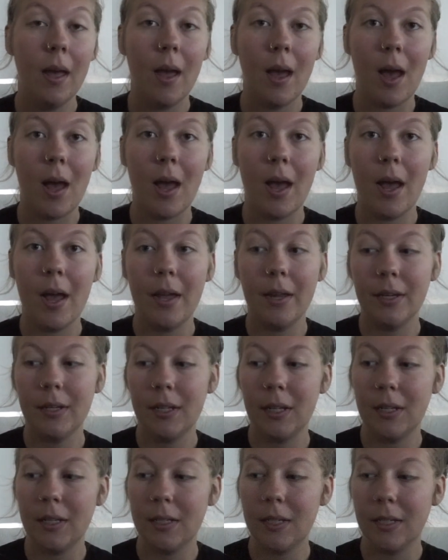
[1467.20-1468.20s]

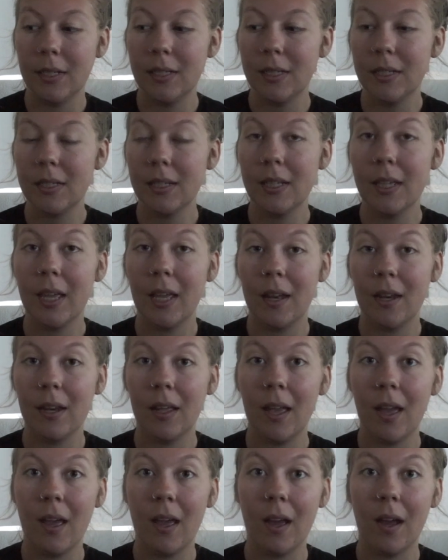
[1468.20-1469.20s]
and did
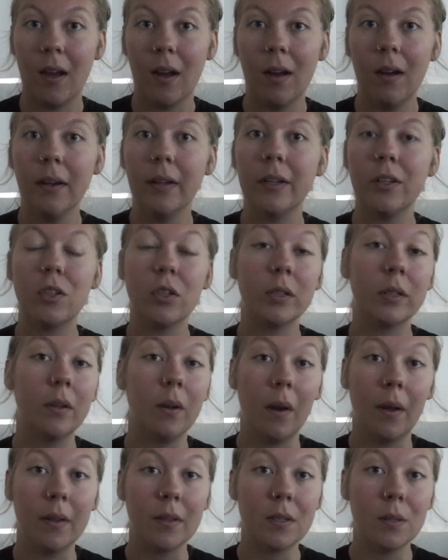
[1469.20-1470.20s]
skincare and
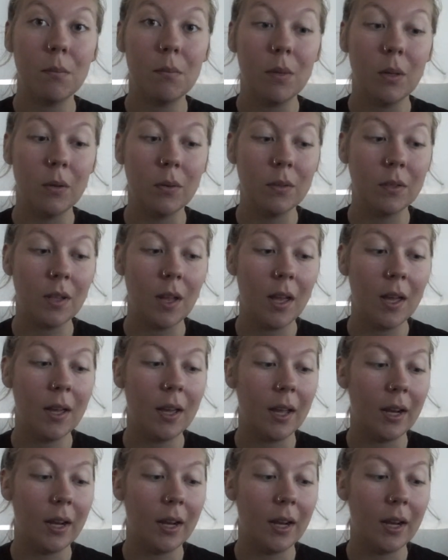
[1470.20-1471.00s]
turned on some music.